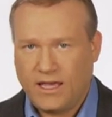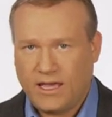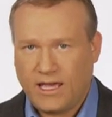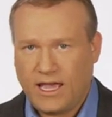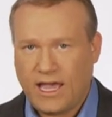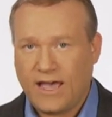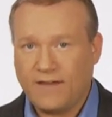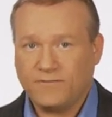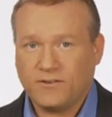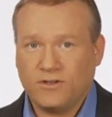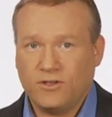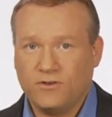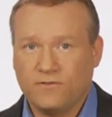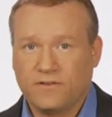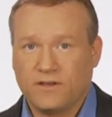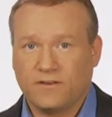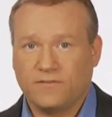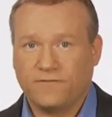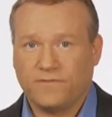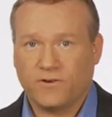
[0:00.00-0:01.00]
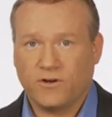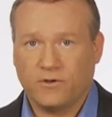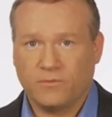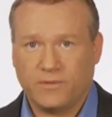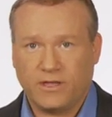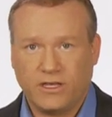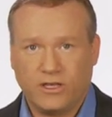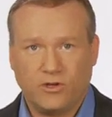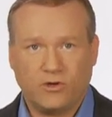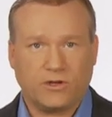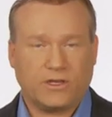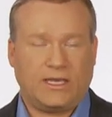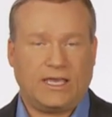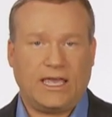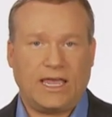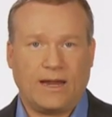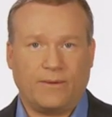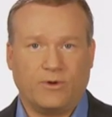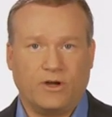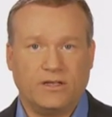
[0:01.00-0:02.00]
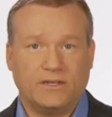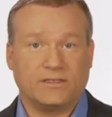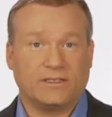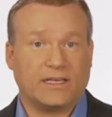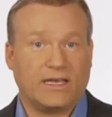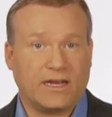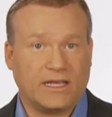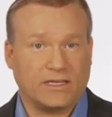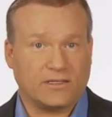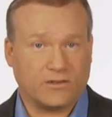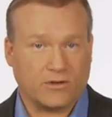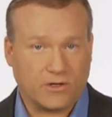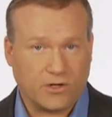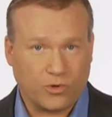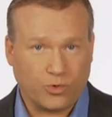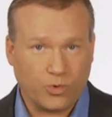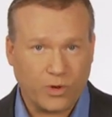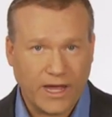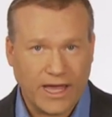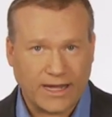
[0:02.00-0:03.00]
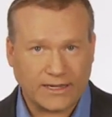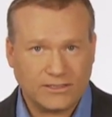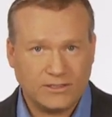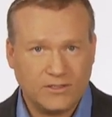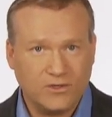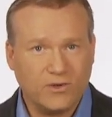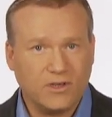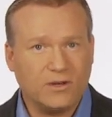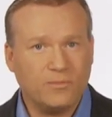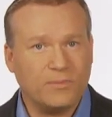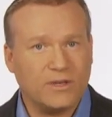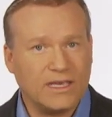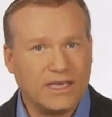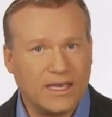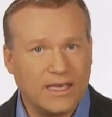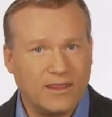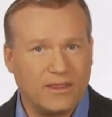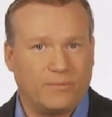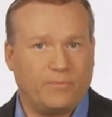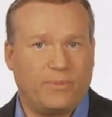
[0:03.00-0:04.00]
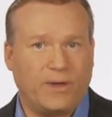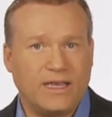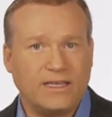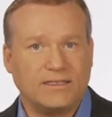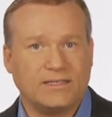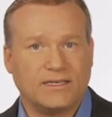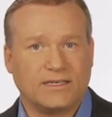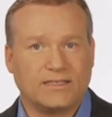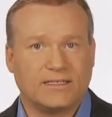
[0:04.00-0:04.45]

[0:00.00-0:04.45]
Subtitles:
After you've confirmed that your camera and settings are correct, you can begin the basic